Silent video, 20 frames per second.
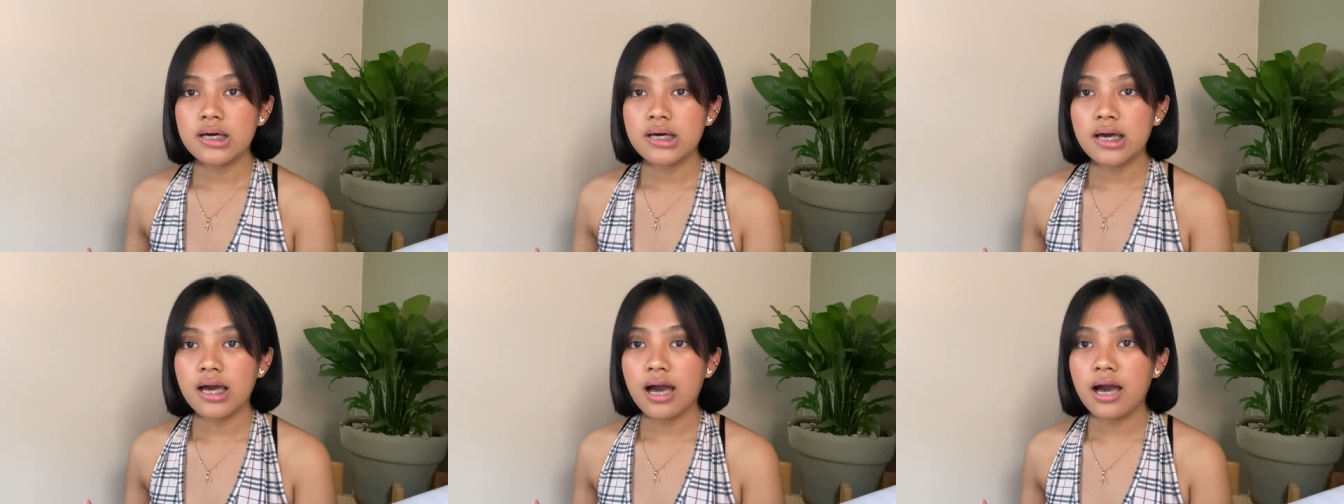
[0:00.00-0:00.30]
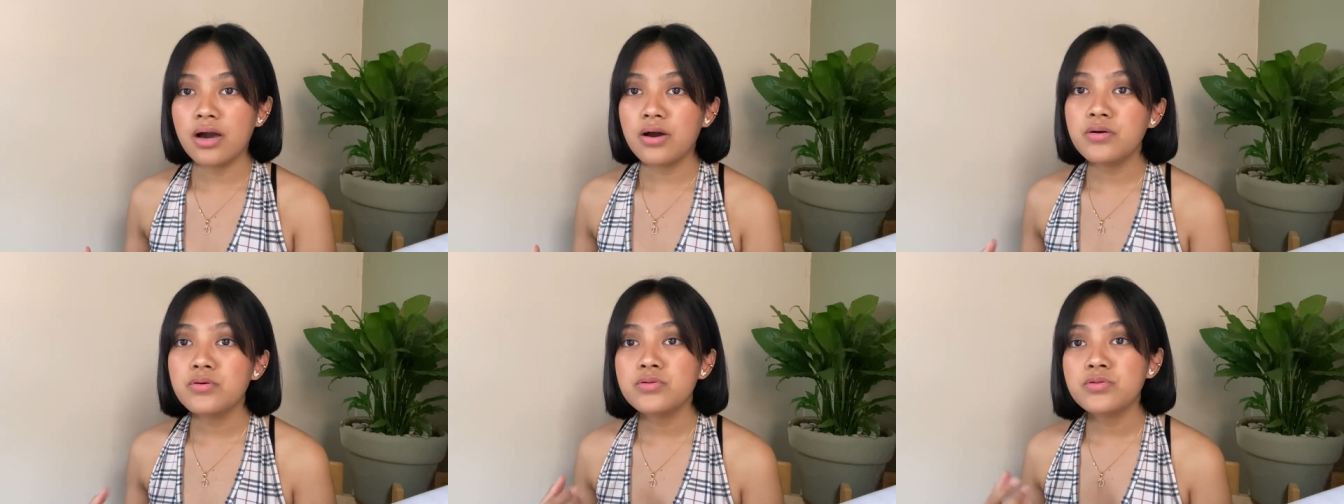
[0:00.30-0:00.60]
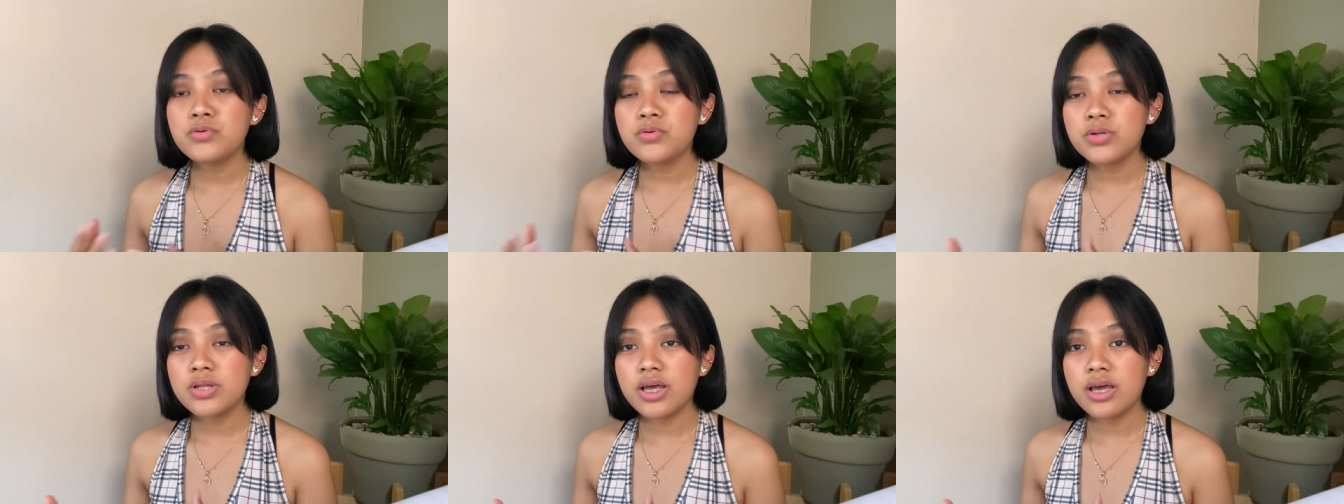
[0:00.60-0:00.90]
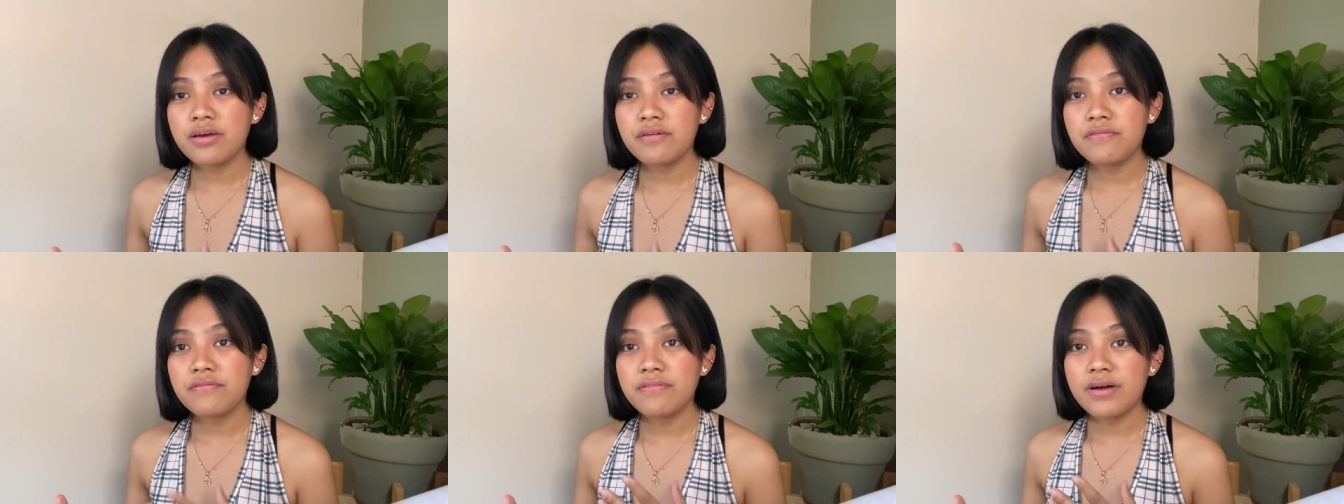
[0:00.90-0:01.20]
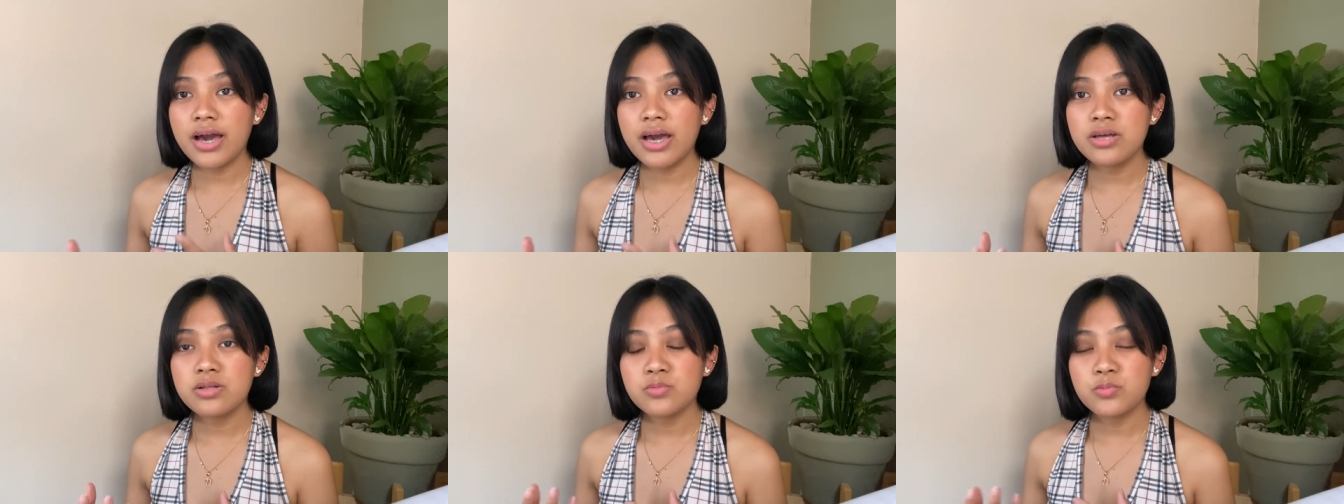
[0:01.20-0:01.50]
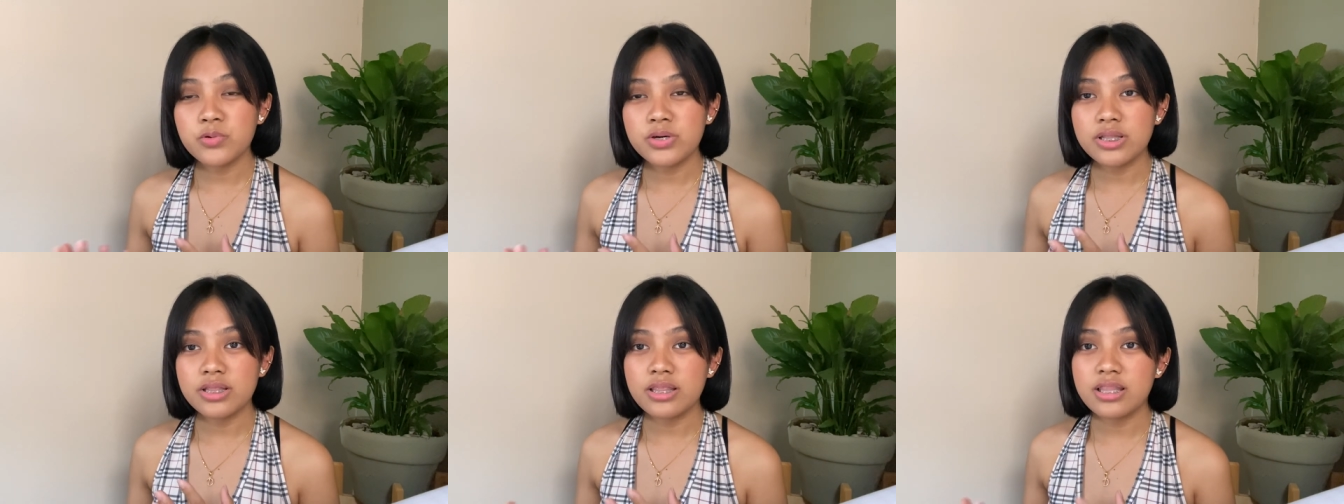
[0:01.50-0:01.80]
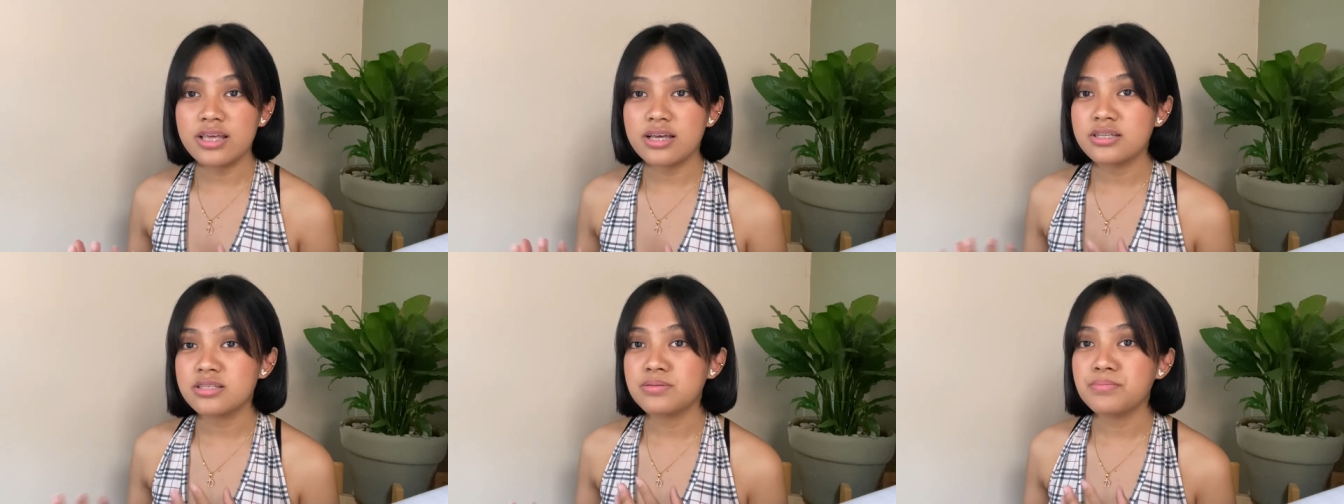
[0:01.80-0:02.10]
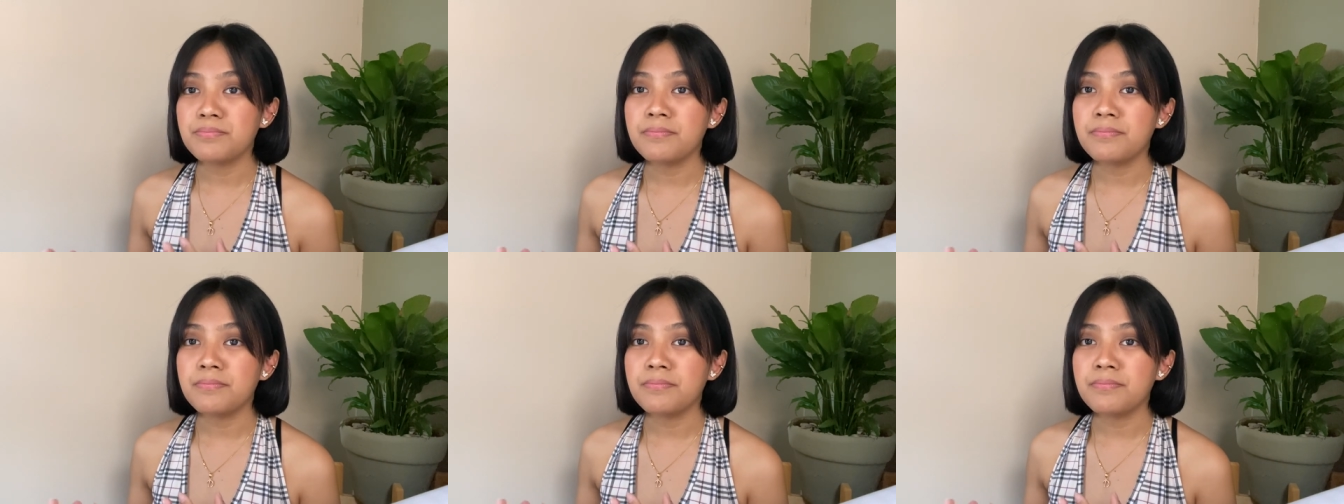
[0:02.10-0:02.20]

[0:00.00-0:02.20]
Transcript: How do they fight with this